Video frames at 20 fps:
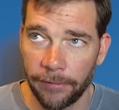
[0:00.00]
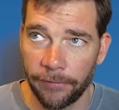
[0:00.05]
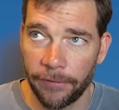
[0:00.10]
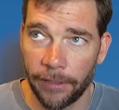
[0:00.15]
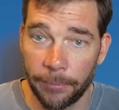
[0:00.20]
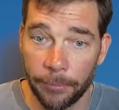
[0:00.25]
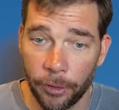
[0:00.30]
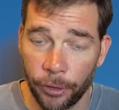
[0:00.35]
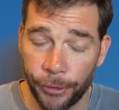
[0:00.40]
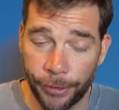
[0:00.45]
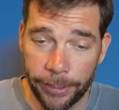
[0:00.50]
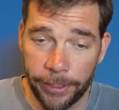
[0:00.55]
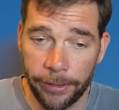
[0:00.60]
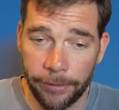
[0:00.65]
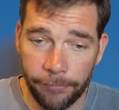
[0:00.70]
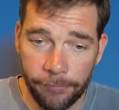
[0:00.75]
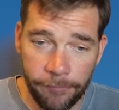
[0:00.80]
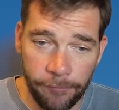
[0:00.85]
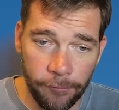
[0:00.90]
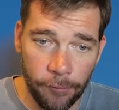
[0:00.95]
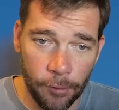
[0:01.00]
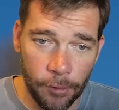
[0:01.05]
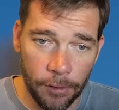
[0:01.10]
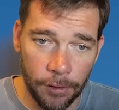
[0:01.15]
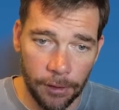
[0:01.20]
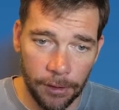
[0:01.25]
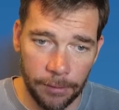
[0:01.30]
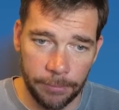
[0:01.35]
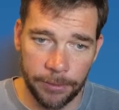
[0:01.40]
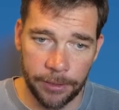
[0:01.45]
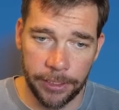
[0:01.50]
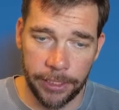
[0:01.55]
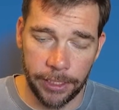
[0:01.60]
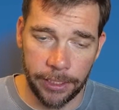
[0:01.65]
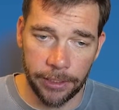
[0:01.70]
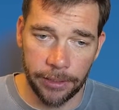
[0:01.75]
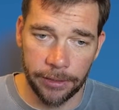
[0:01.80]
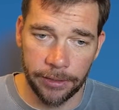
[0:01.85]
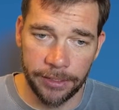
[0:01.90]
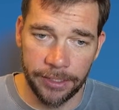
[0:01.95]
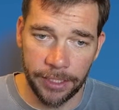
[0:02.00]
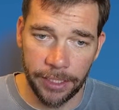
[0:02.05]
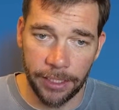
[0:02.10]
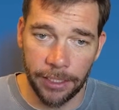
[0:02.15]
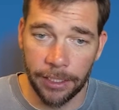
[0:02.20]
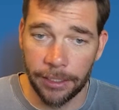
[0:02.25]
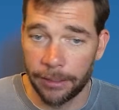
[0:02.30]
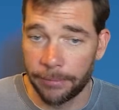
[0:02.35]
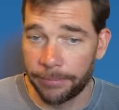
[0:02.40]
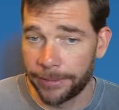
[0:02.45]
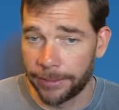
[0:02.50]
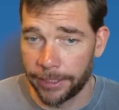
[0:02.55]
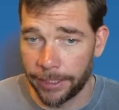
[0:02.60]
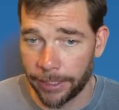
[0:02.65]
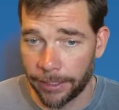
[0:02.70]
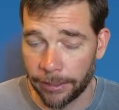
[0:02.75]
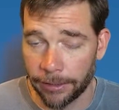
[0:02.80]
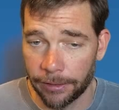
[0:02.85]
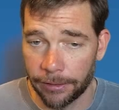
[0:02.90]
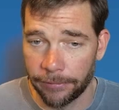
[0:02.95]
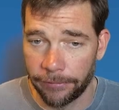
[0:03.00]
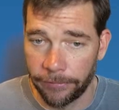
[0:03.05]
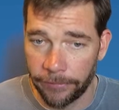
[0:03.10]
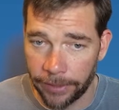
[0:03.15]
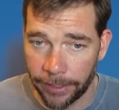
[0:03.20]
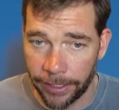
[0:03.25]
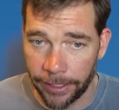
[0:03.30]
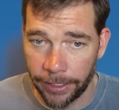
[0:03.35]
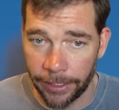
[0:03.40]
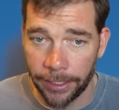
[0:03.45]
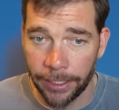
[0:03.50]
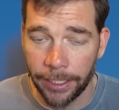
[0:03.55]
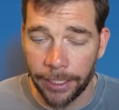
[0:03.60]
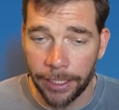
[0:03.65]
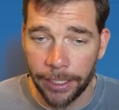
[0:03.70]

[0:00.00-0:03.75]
If I'm looking for a particular seat on a particular flight,